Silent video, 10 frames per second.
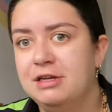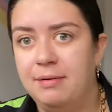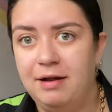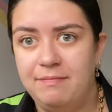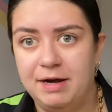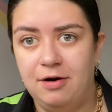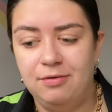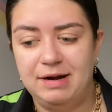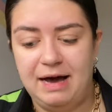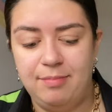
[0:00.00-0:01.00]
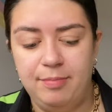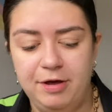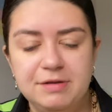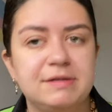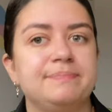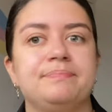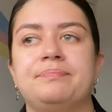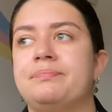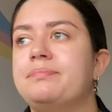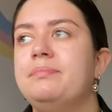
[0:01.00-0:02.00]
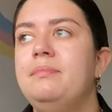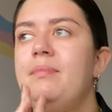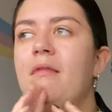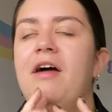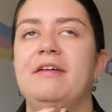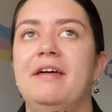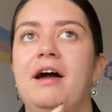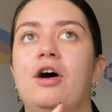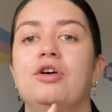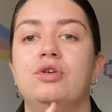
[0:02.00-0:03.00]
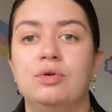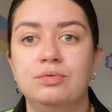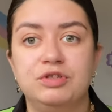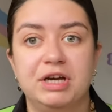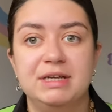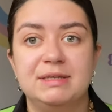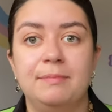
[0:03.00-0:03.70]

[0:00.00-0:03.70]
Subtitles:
know I love my gold cowboy boots. I think they are gorgeous.